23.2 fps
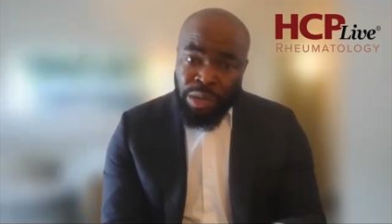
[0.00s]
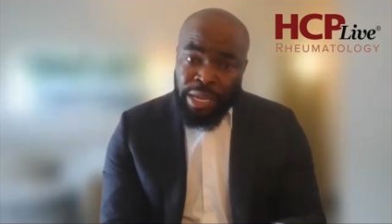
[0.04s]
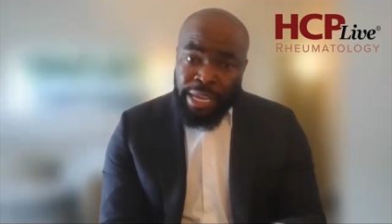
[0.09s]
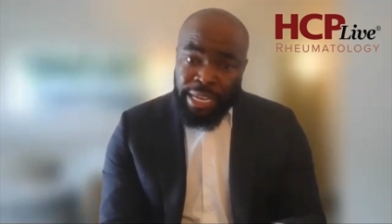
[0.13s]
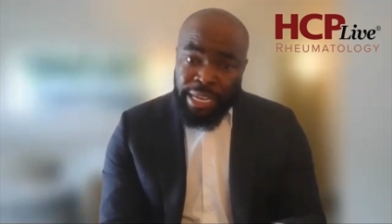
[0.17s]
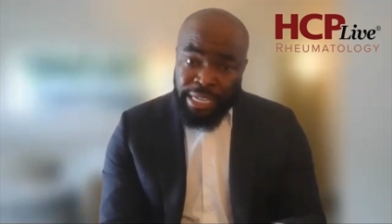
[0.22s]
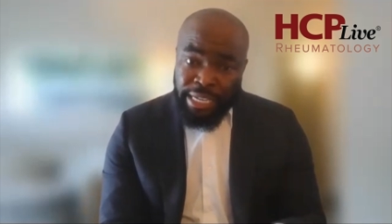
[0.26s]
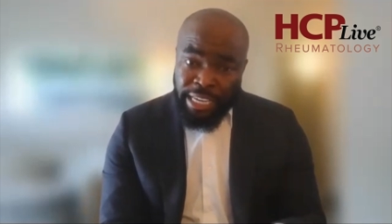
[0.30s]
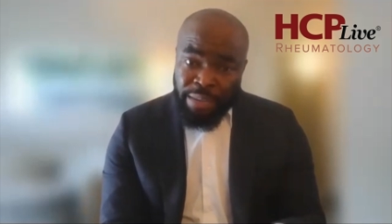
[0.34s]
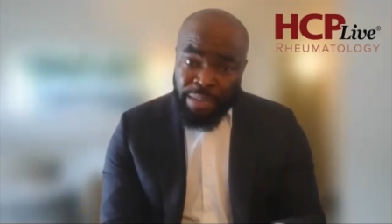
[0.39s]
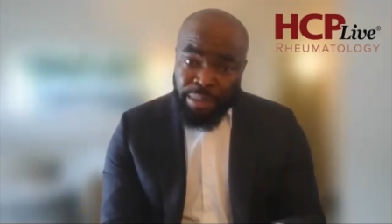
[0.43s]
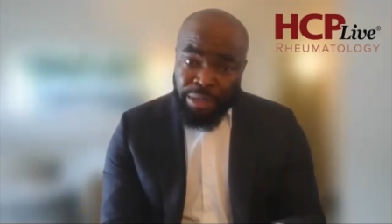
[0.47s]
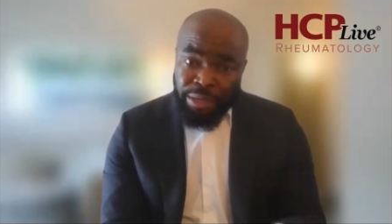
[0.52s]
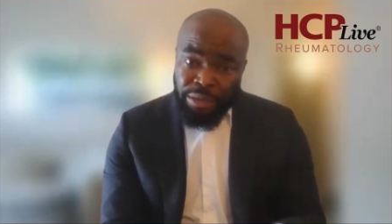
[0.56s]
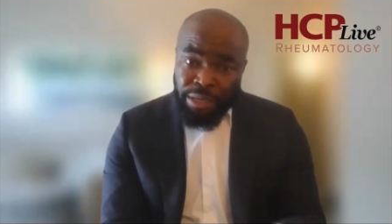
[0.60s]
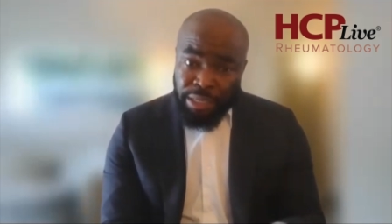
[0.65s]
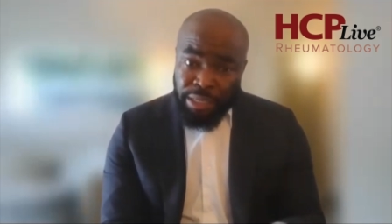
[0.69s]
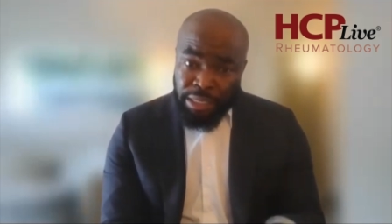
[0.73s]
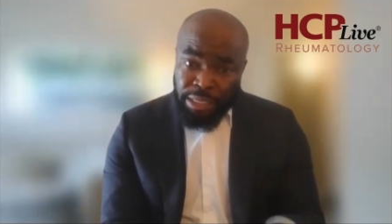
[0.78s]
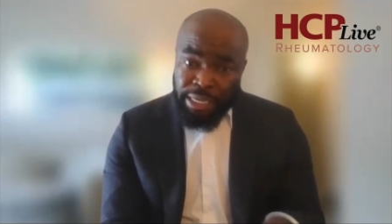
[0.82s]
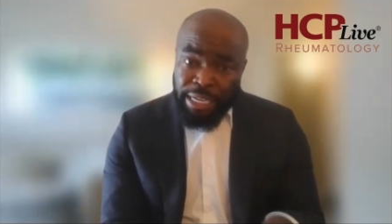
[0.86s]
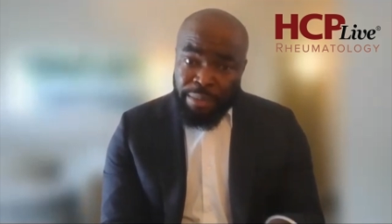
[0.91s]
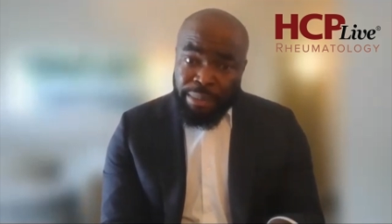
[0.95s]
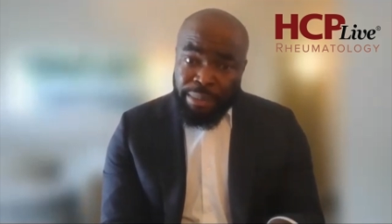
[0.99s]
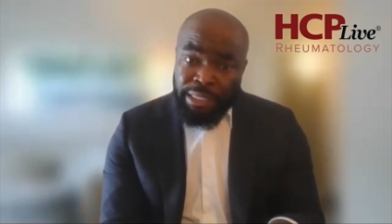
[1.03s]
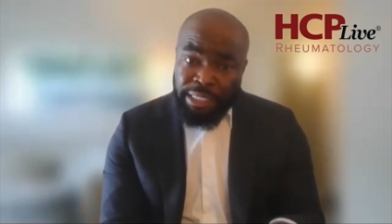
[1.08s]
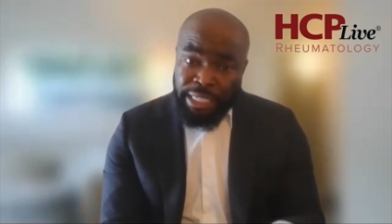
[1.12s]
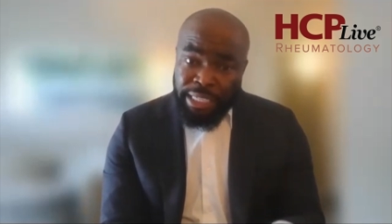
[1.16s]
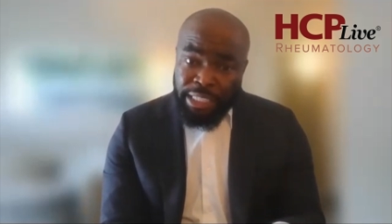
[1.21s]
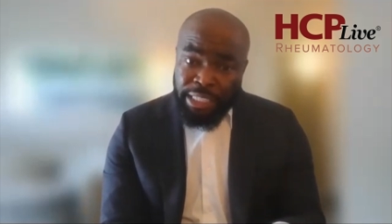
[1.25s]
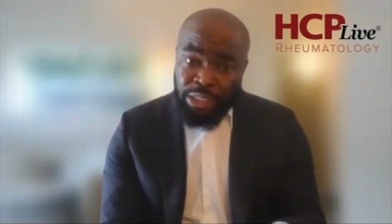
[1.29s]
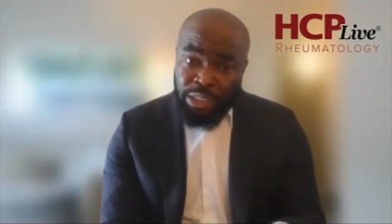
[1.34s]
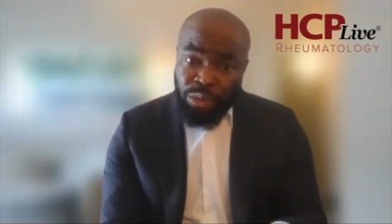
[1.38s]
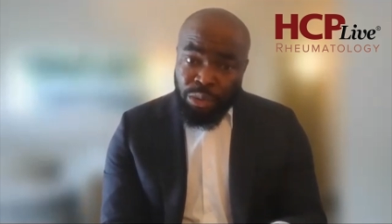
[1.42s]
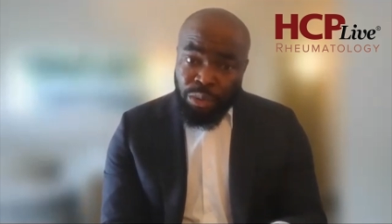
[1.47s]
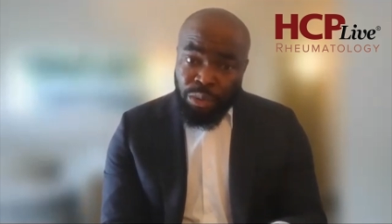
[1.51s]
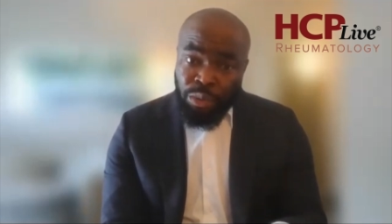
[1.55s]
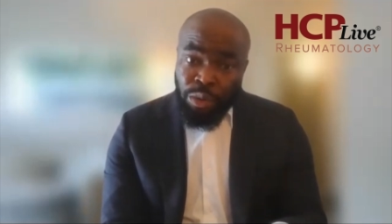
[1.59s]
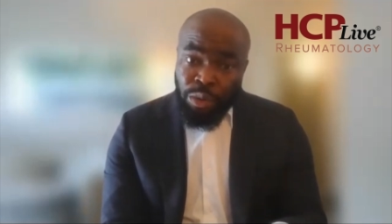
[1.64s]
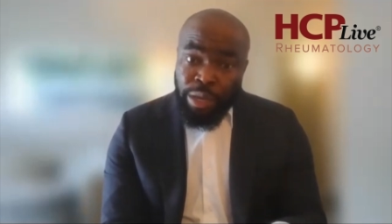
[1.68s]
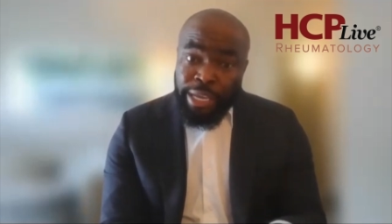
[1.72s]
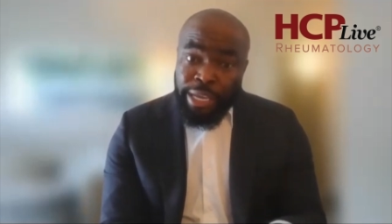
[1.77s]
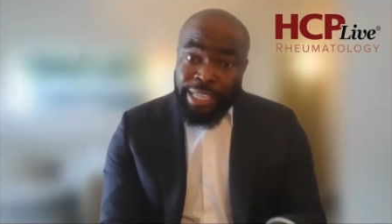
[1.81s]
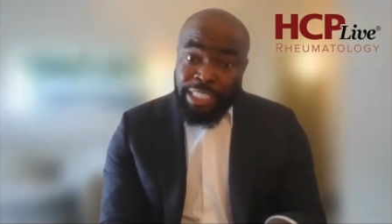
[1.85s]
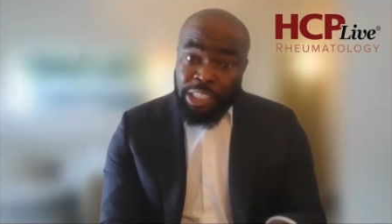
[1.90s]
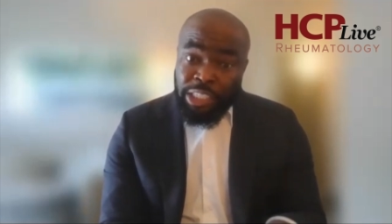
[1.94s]
inhibit inhibit TYK2
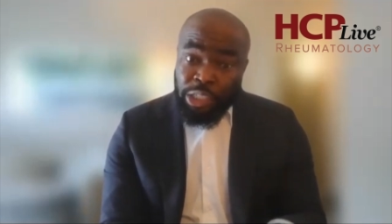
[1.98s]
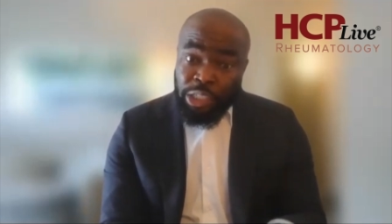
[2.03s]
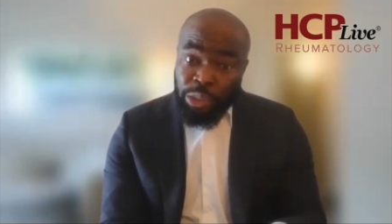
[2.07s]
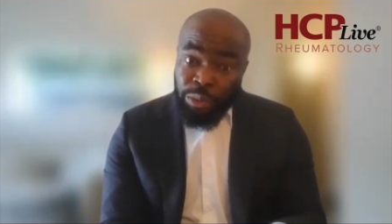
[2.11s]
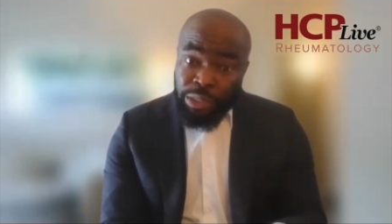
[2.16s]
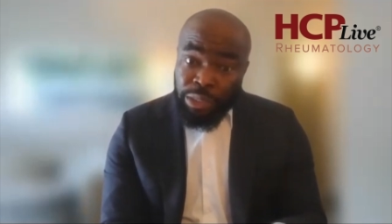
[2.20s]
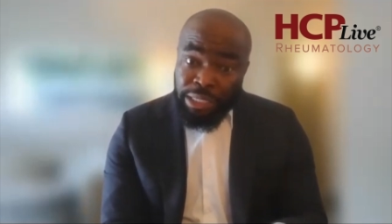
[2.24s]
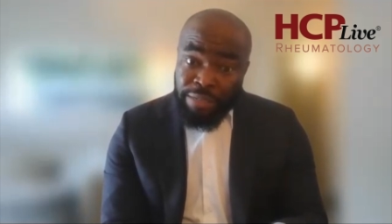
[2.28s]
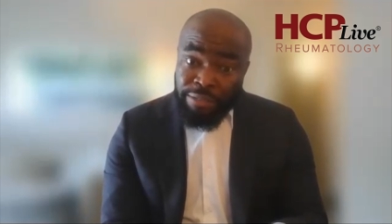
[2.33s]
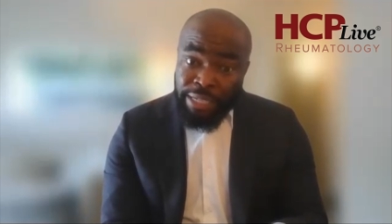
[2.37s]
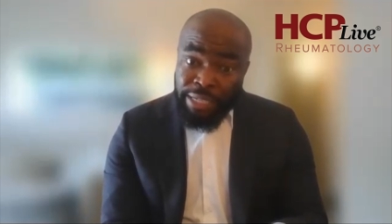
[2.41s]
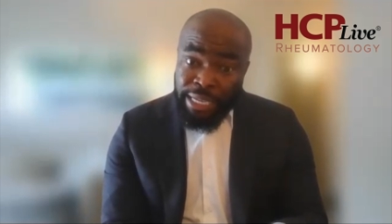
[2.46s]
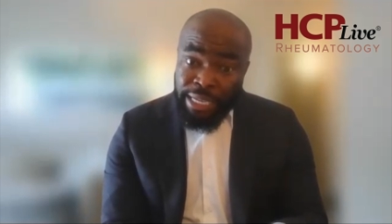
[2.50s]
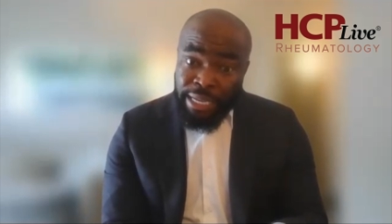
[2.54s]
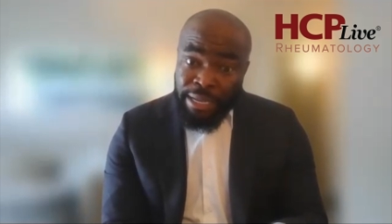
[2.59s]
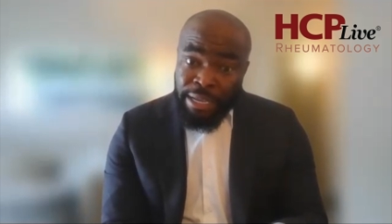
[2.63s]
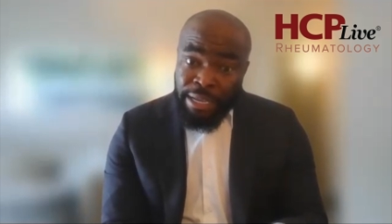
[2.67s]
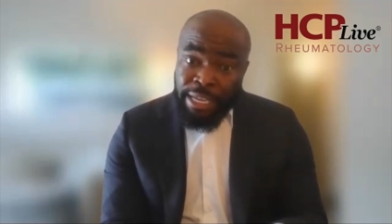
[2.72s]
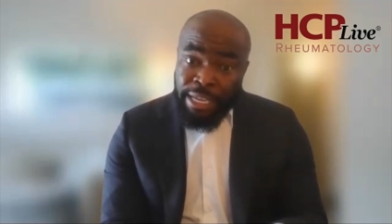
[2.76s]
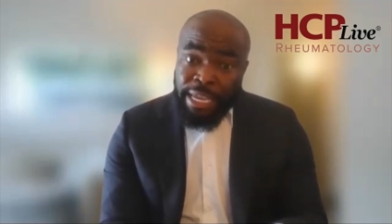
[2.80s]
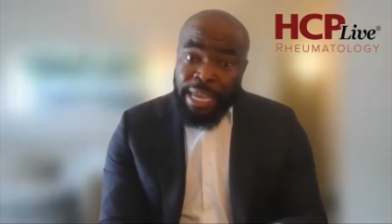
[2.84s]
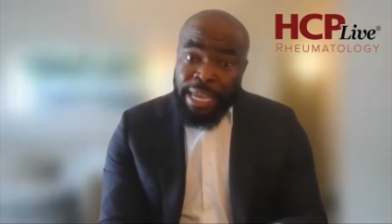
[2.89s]
exclusively,